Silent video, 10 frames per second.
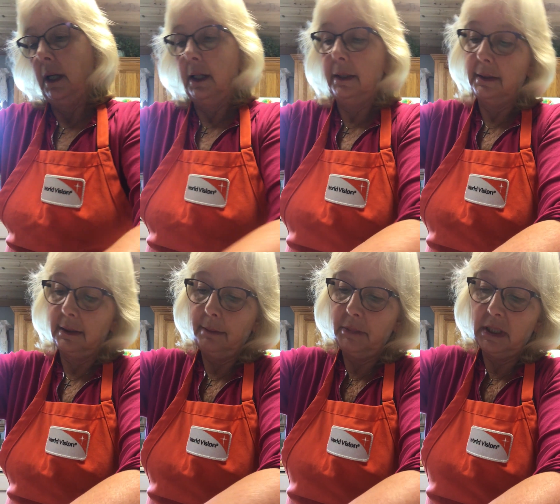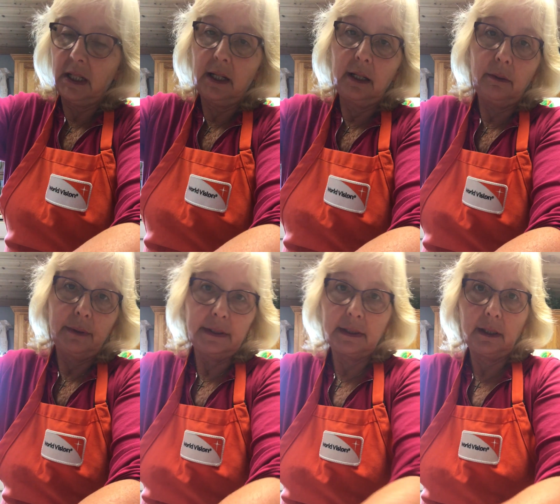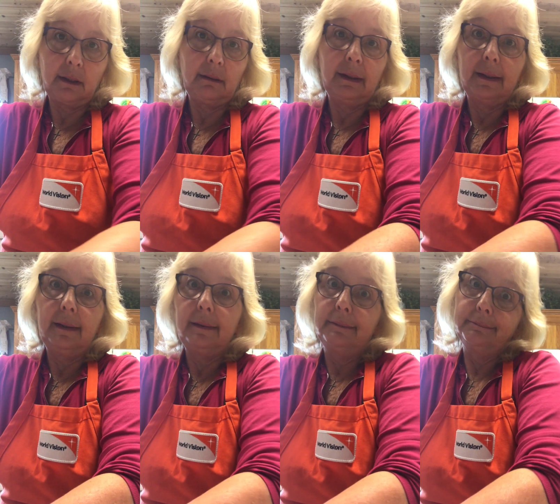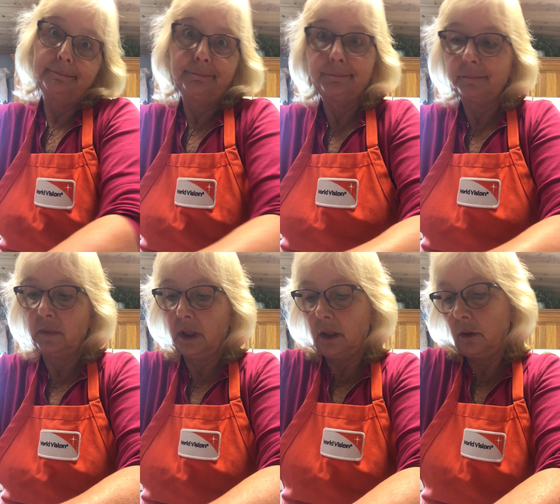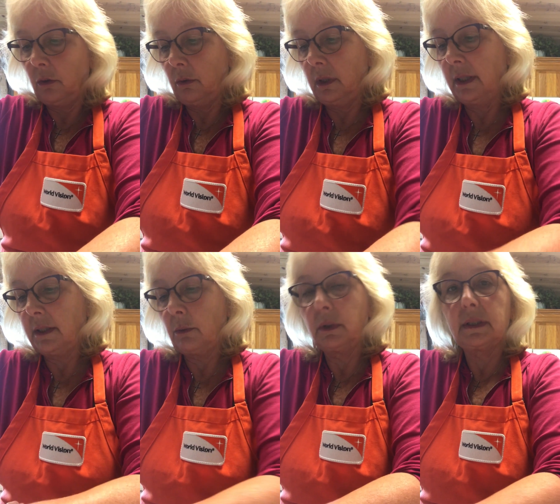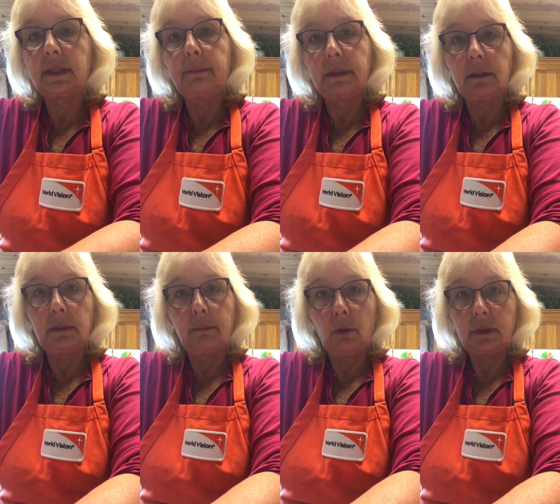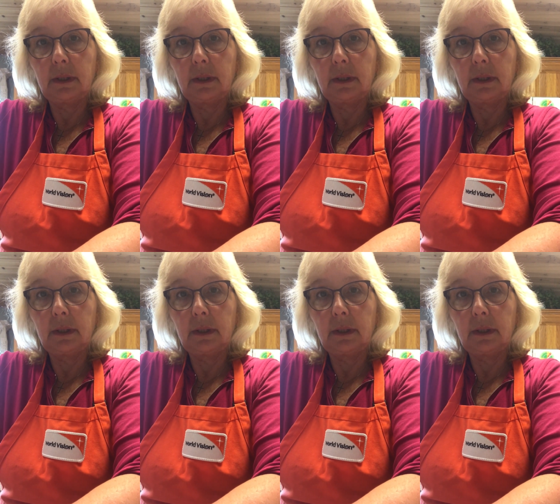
It seems like I always get light. I don't know, that's what seems to be most